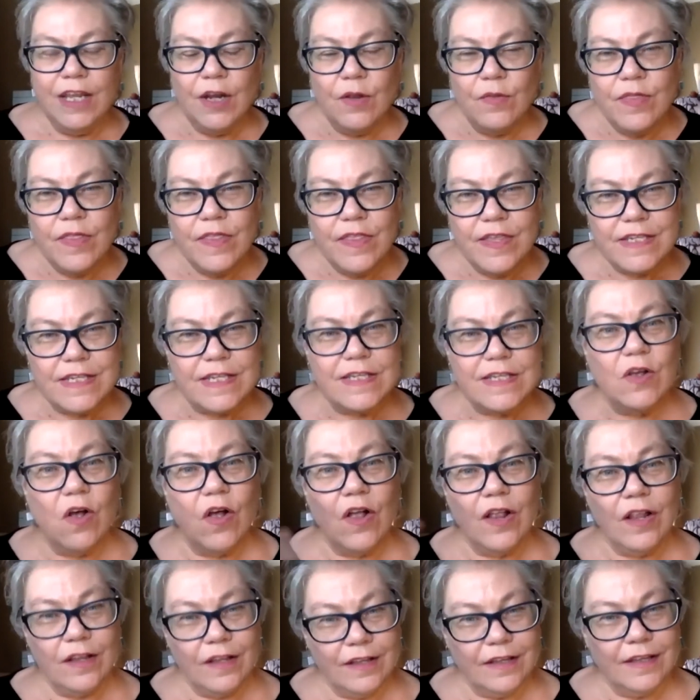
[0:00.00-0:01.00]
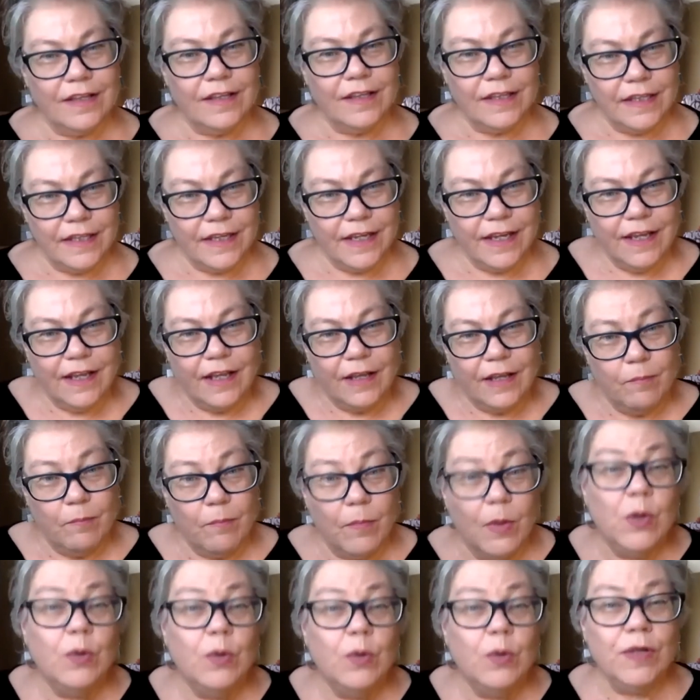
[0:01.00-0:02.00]
this is all
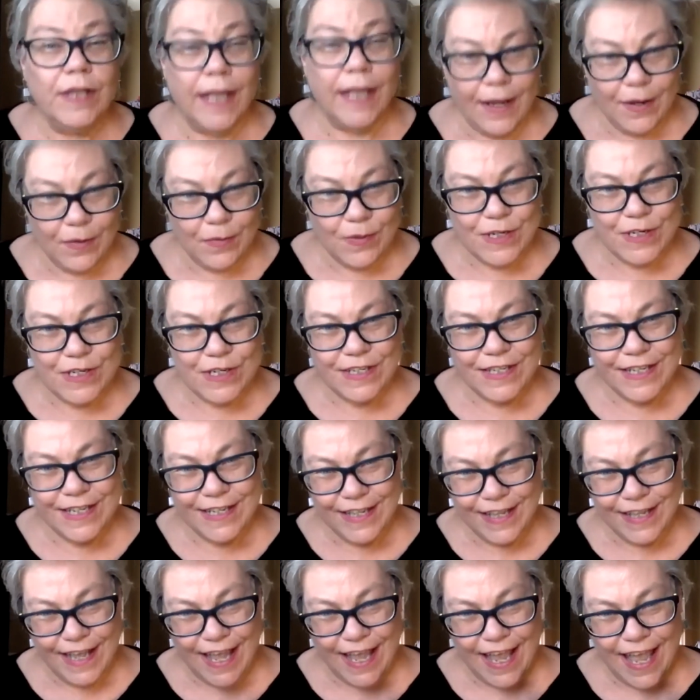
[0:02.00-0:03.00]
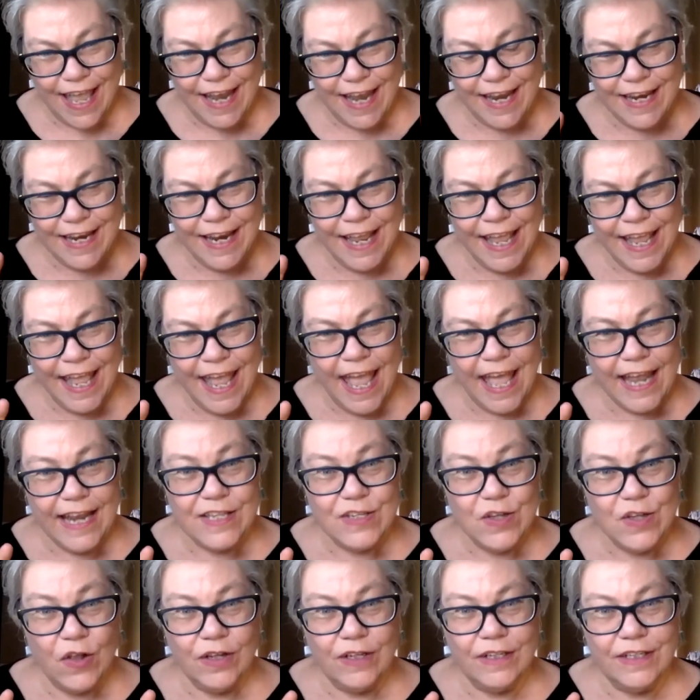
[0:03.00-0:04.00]
moon language. And
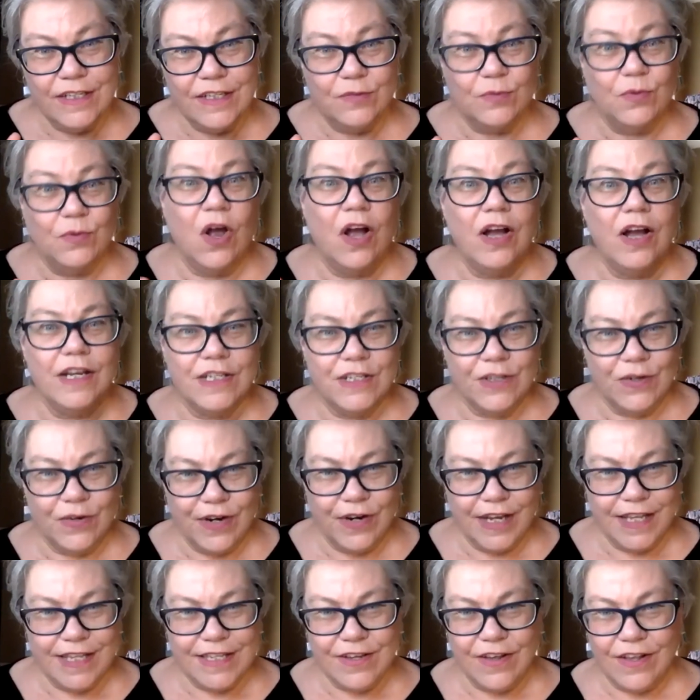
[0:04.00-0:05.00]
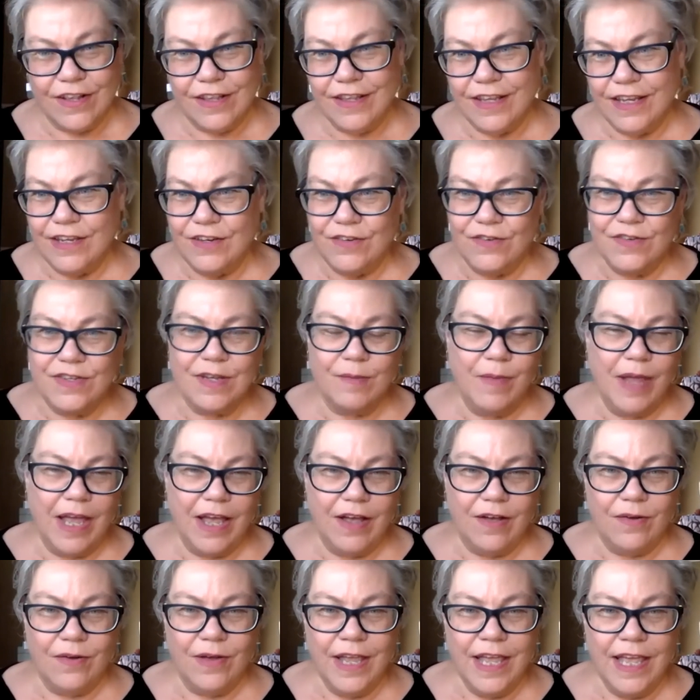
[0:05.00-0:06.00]
it's all derogatory. It's all that you're
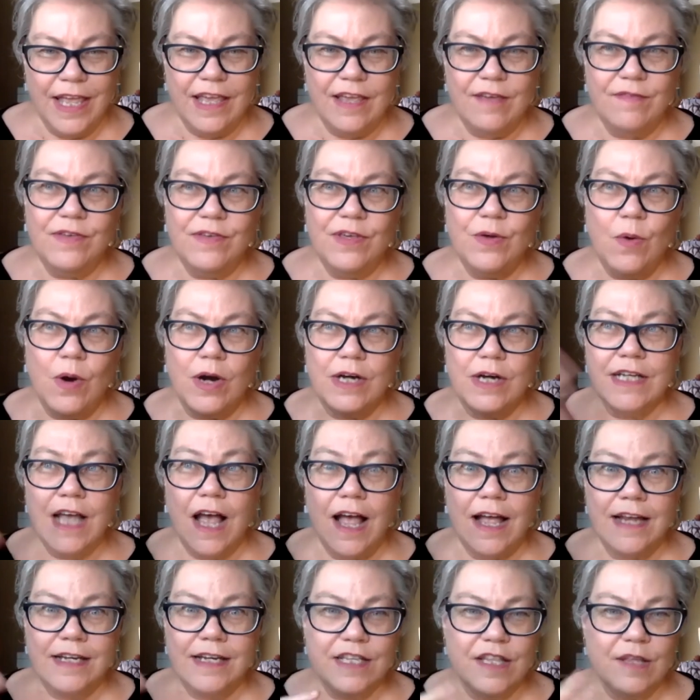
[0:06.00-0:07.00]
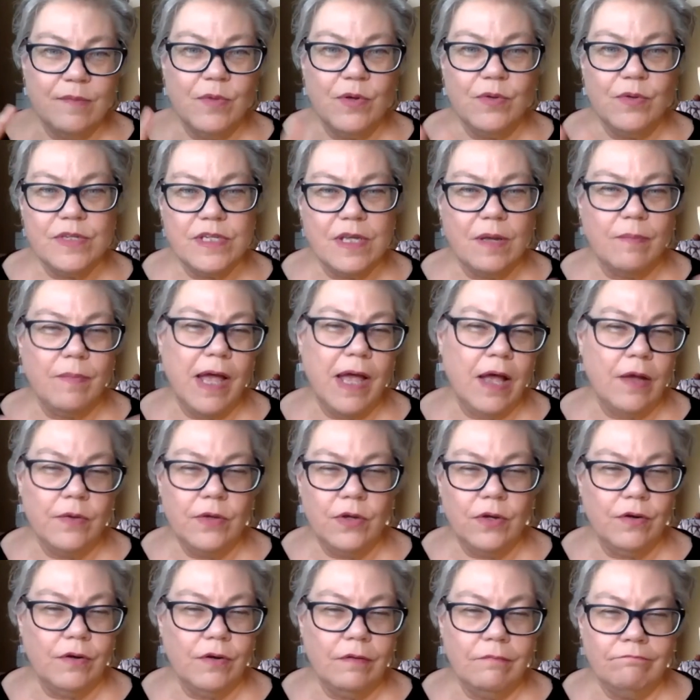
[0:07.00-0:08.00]
somehow, if you are tied to the moon somehow,
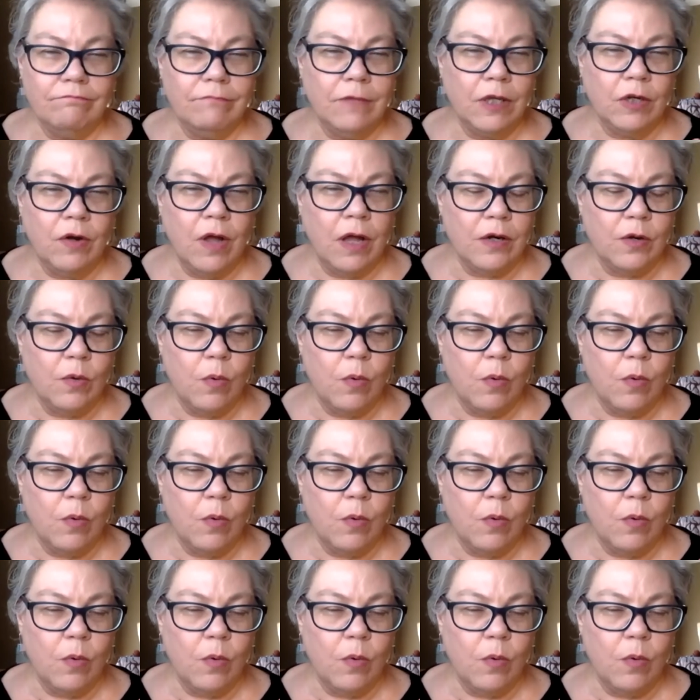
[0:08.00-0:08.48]
you're not